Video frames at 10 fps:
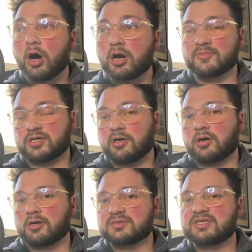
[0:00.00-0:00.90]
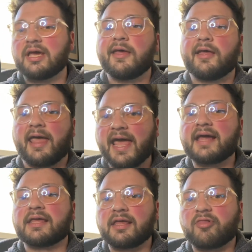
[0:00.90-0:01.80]
Arma cards,
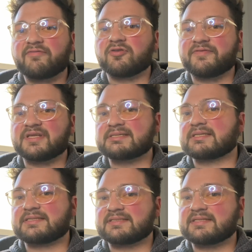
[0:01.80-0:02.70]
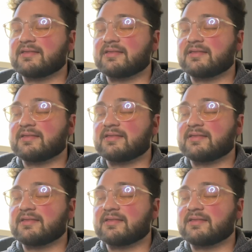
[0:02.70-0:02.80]
adding a level of consistency